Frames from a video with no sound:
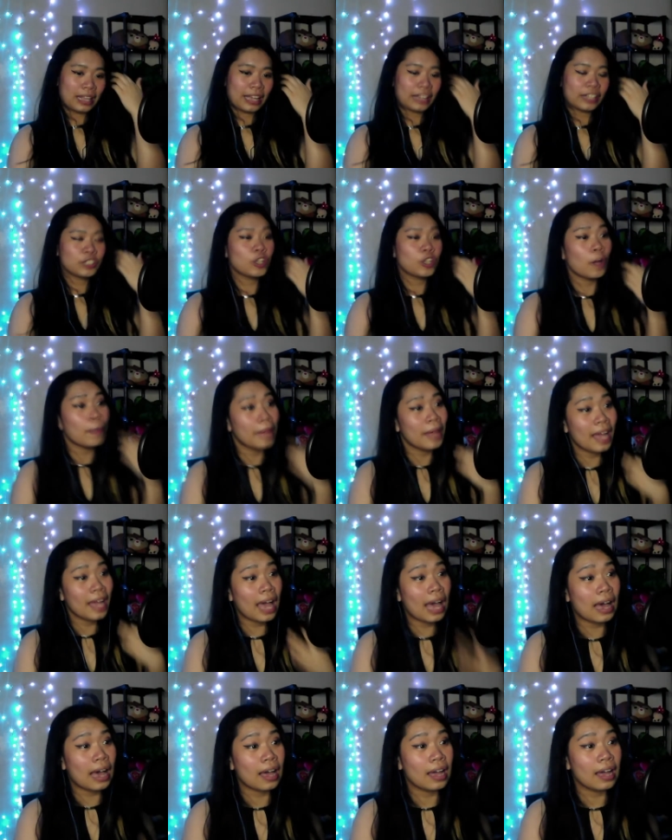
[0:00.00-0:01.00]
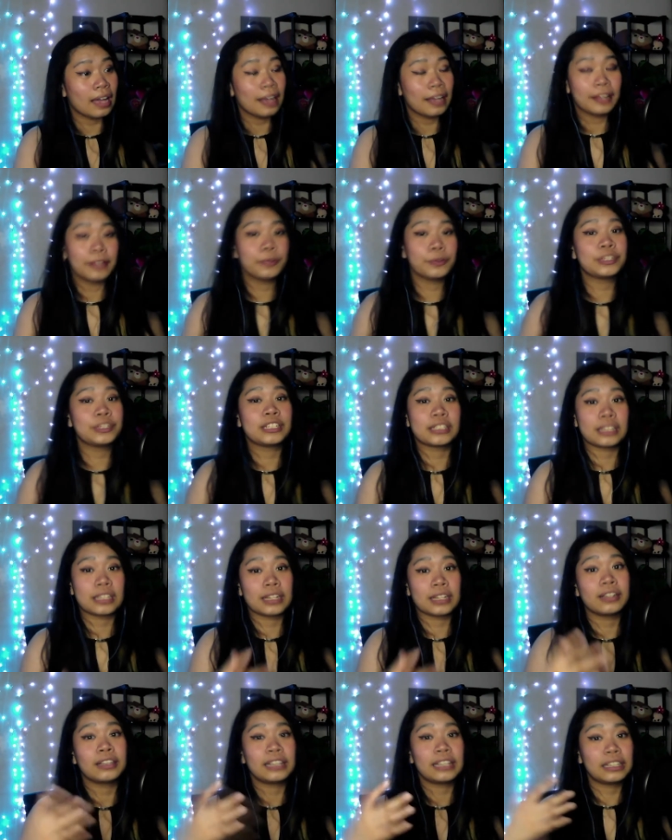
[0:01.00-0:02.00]
Shobea, which is a
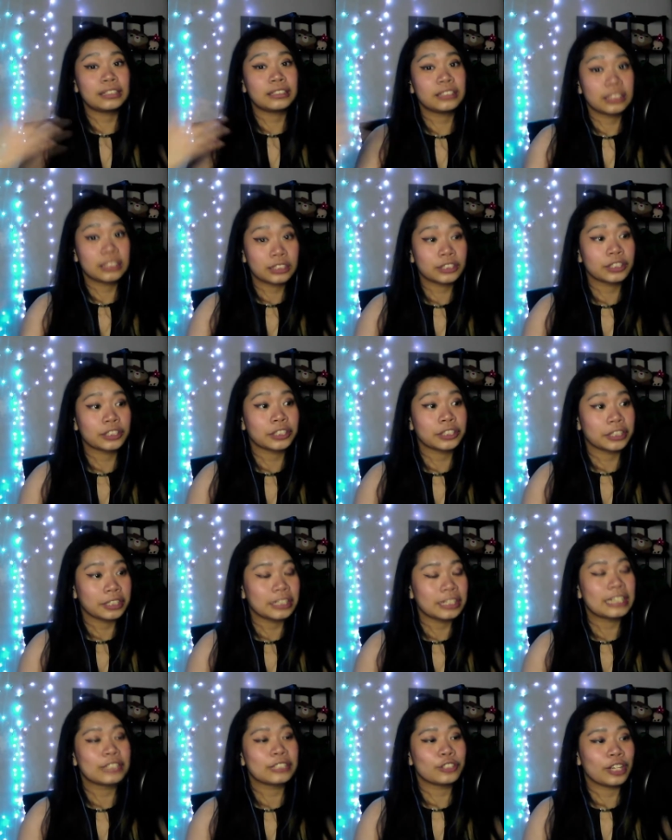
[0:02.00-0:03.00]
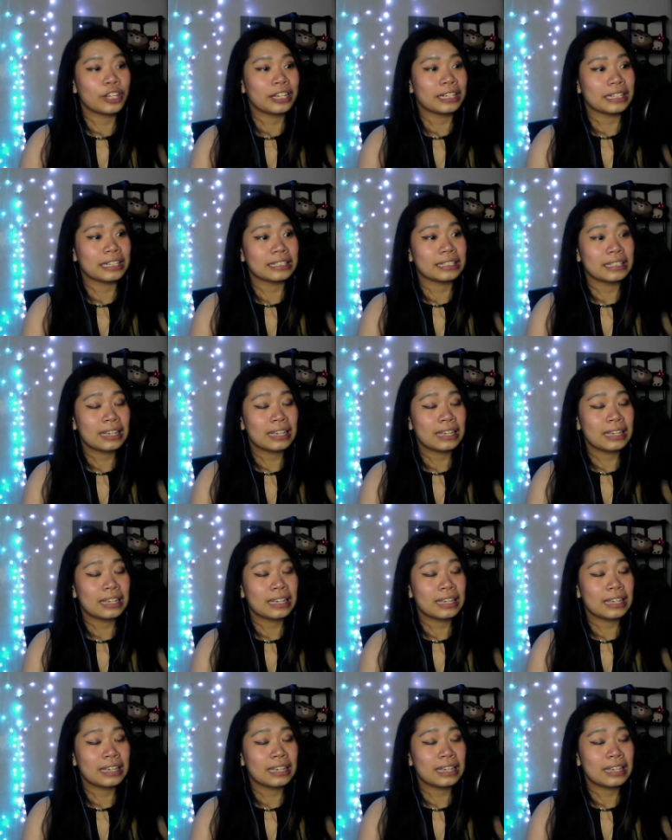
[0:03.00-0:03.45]
little sister in Chinese.